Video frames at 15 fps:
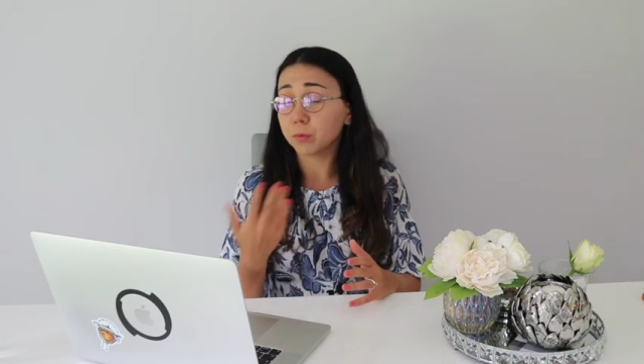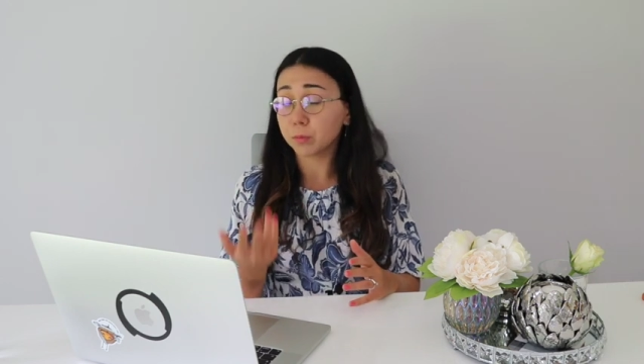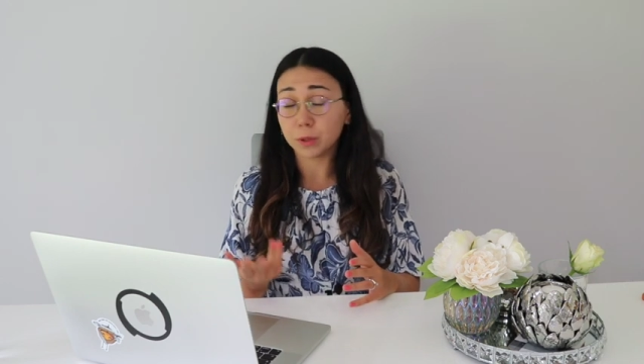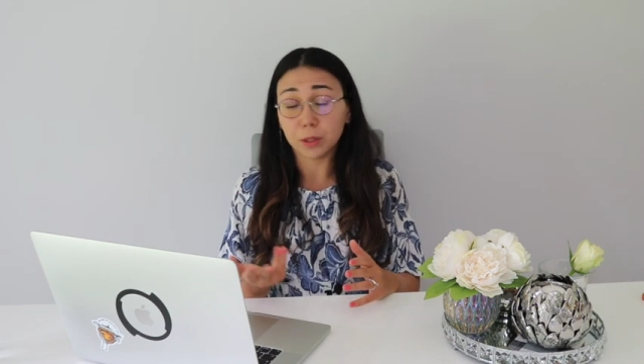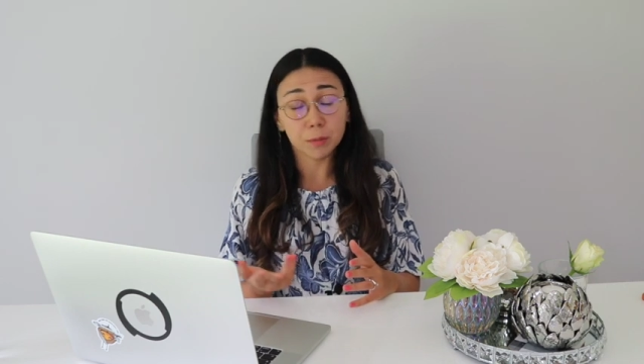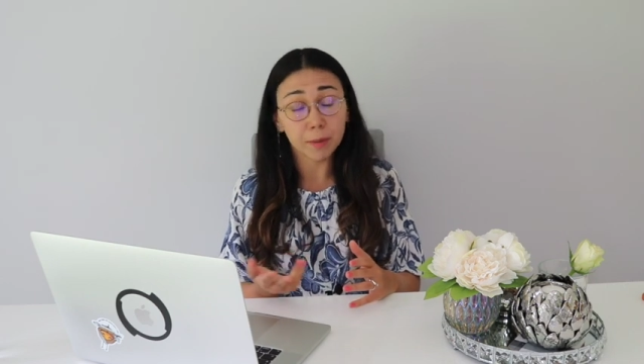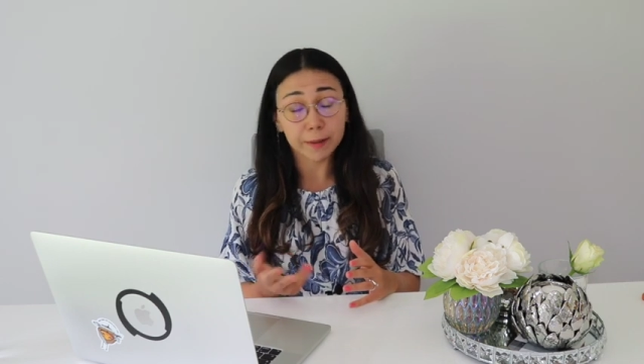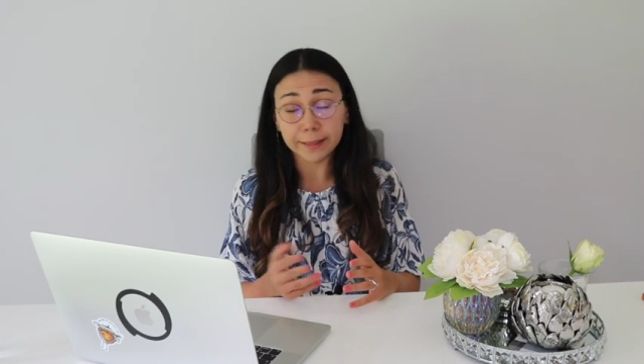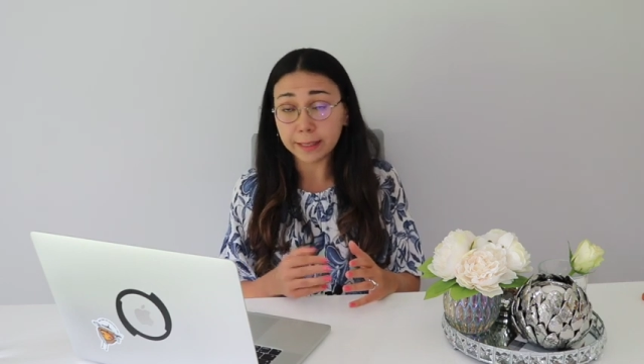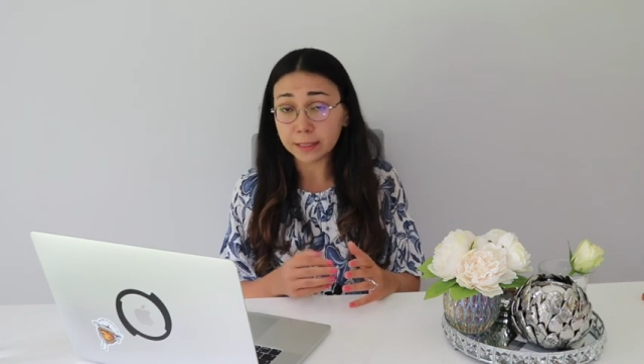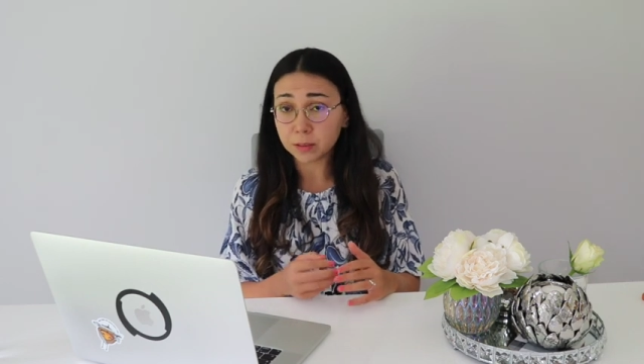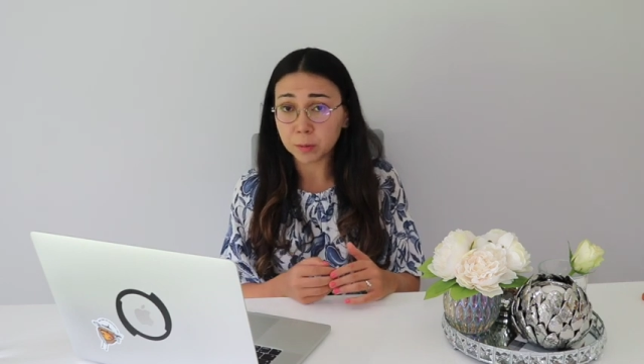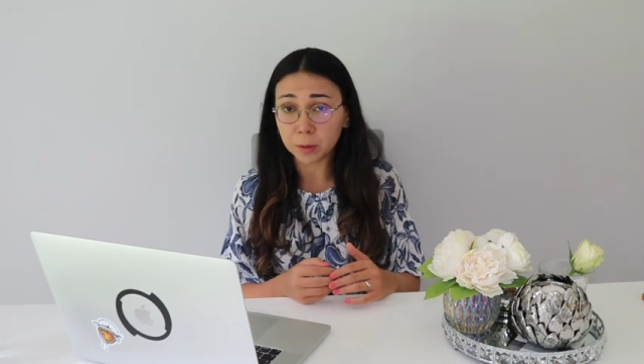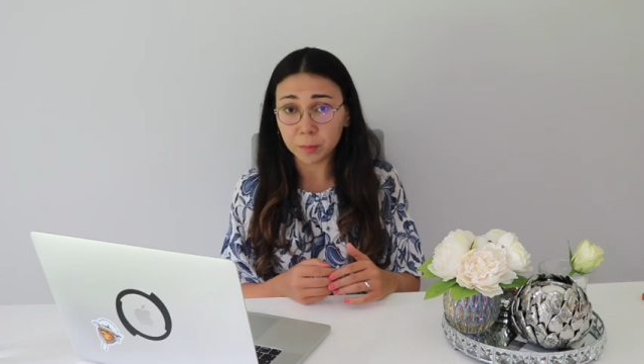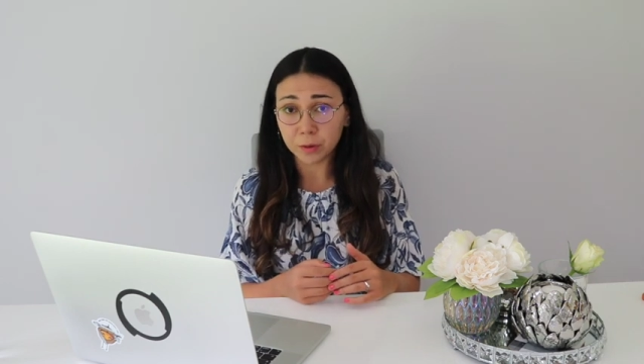in my
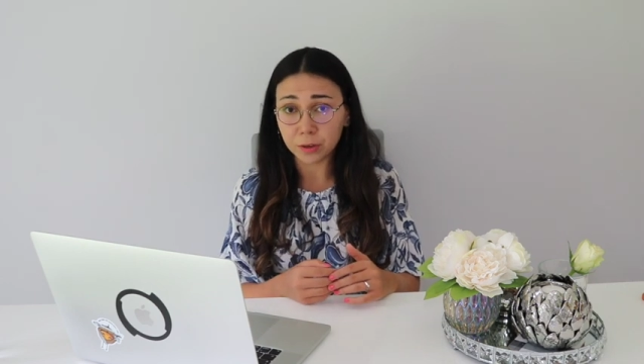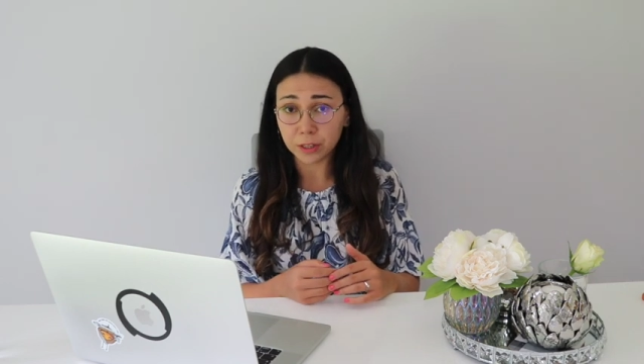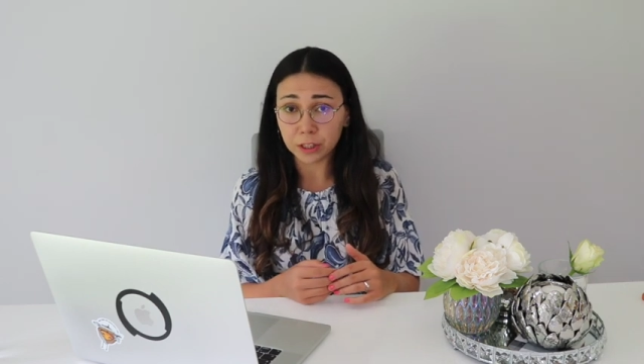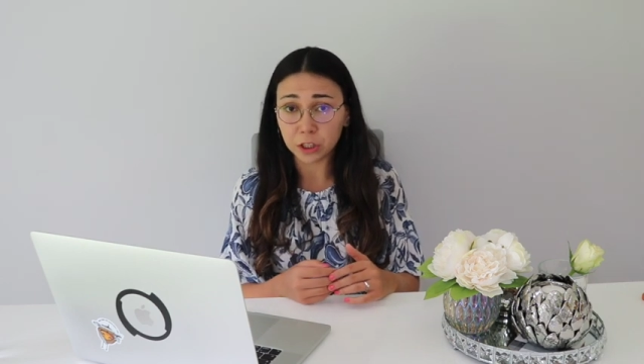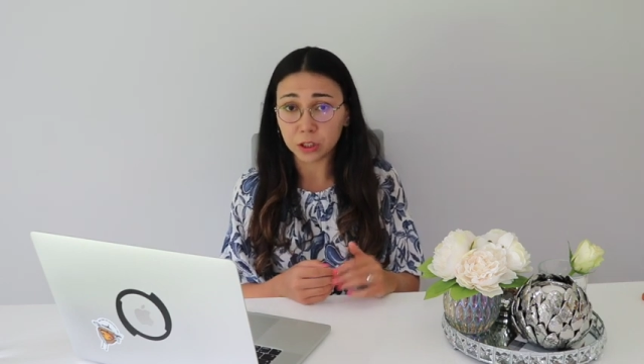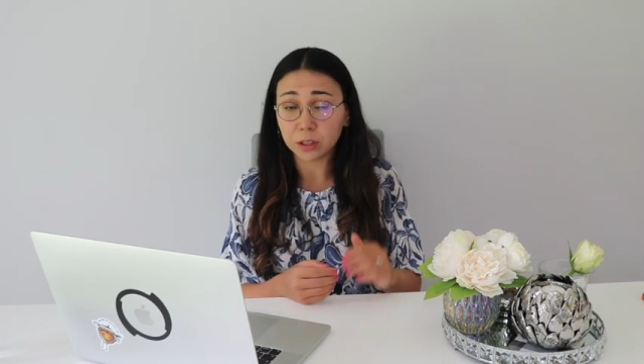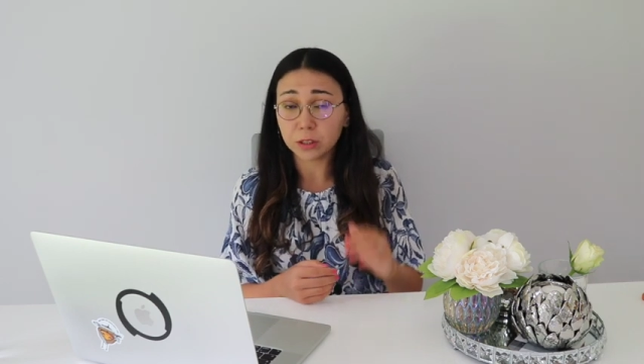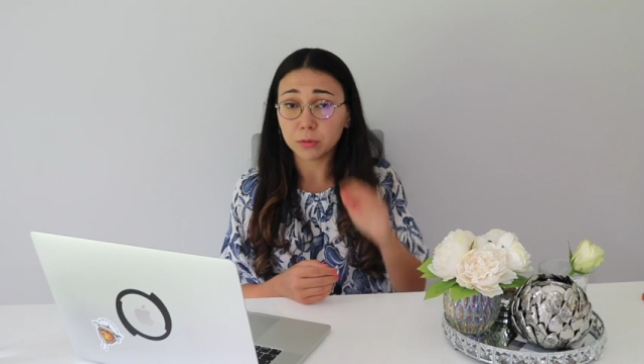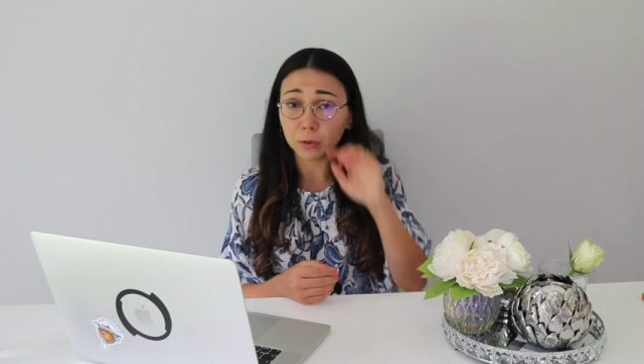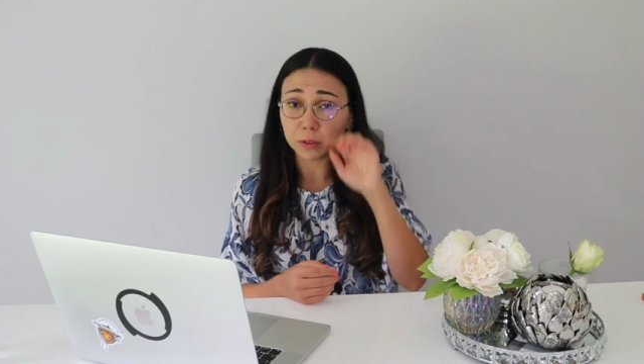next preparations,